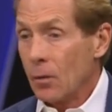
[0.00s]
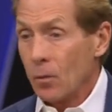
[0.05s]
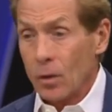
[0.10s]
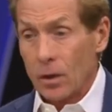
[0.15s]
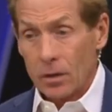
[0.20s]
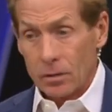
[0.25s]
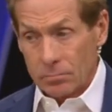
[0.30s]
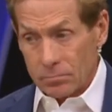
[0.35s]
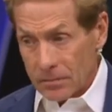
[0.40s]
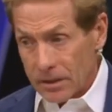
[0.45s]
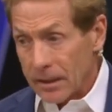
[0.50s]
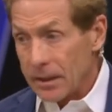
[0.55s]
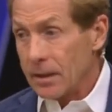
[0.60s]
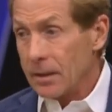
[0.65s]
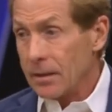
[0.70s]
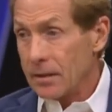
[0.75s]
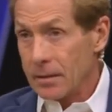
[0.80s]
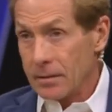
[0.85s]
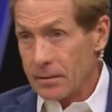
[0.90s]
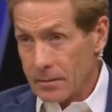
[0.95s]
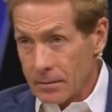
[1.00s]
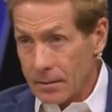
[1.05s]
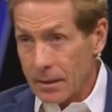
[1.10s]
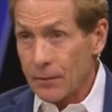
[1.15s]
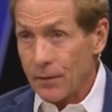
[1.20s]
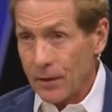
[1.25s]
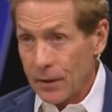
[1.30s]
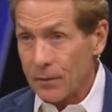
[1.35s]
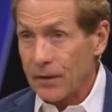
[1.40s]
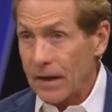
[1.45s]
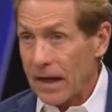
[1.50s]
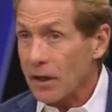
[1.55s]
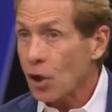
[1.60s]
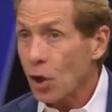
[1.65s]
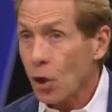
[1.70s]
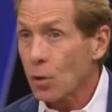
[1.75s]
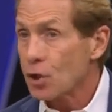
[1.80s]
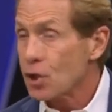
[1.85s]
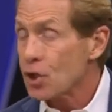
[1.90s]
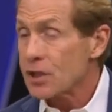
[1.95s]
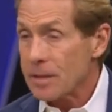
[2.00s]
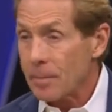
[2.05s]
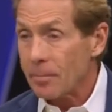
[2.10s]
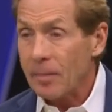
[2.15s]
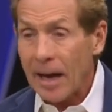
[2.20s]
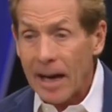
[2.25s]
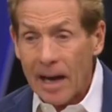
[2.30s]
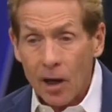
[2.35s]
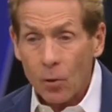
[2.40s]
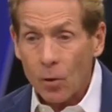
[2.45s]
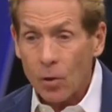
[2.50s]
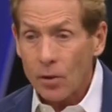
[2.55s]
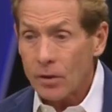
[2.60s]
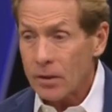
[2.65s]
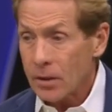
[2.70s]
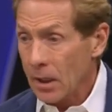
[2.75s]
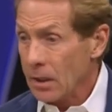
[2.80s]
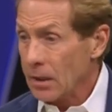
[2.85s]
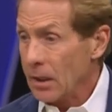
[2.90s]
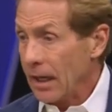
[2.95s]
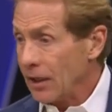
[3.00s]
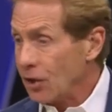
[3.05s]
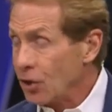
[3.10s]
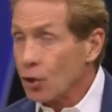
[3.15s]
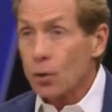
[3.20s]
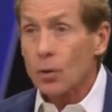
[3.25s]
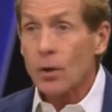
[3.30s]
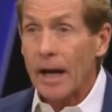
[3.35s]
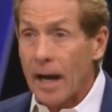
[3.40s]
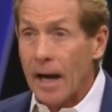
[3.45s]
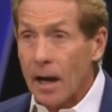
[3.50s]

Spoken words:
well, then if that coach is empowered and you're